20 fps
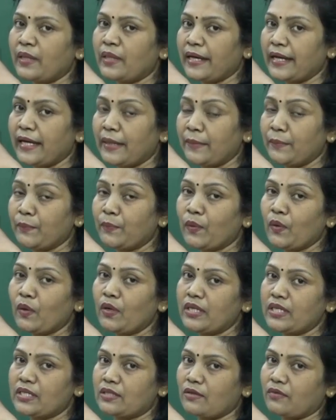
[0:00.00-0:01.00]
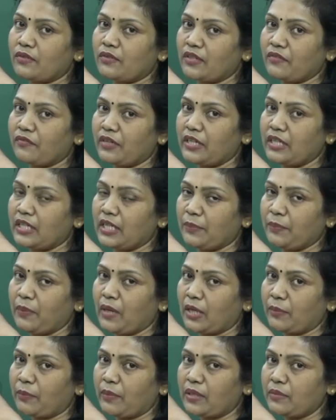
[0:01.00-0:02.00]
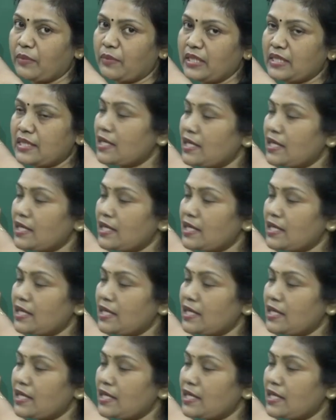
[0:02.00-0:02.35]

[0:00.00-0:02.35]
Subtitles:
the employees of different department,